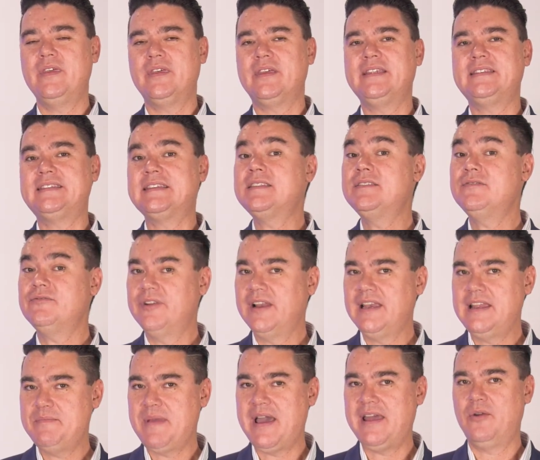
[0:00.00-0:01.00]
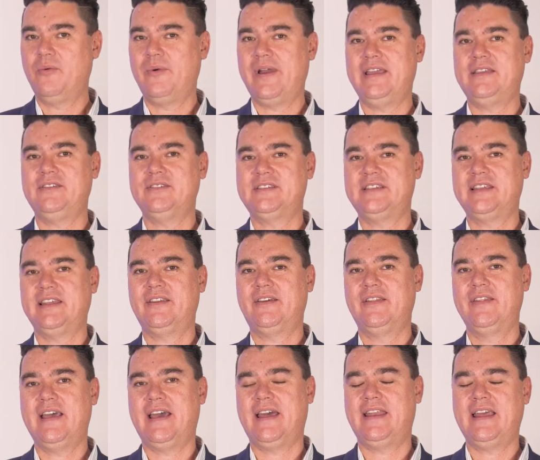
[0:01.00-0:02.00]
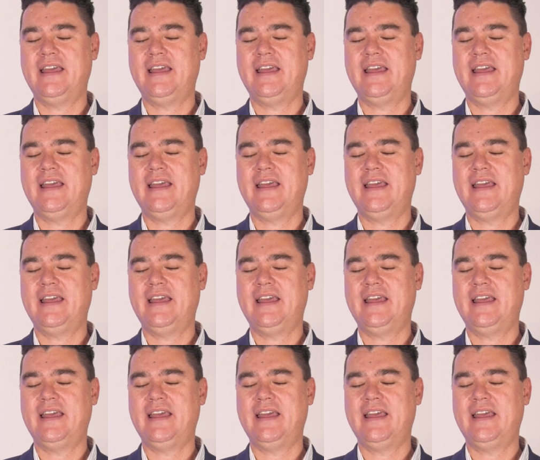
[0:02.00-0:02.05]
it doesn't really matter where you sit on that.